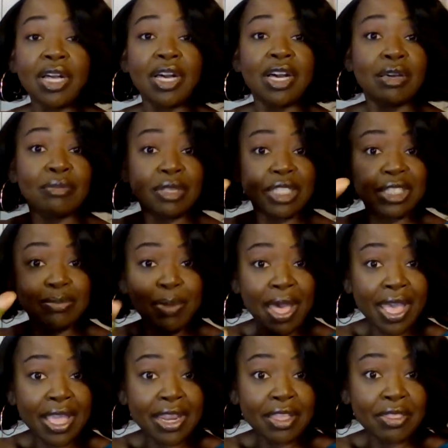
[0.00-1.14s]
the
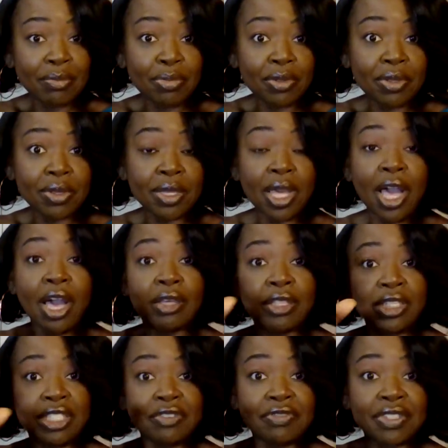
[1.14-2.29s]
spine of the book, all the
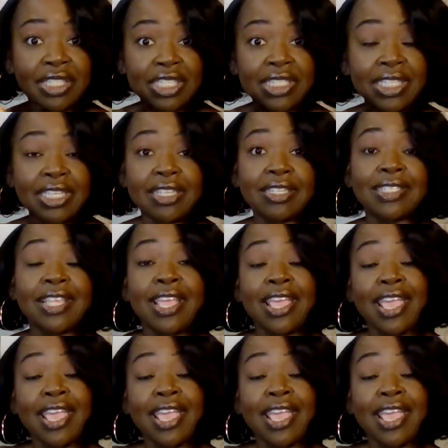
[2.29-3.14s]
different details,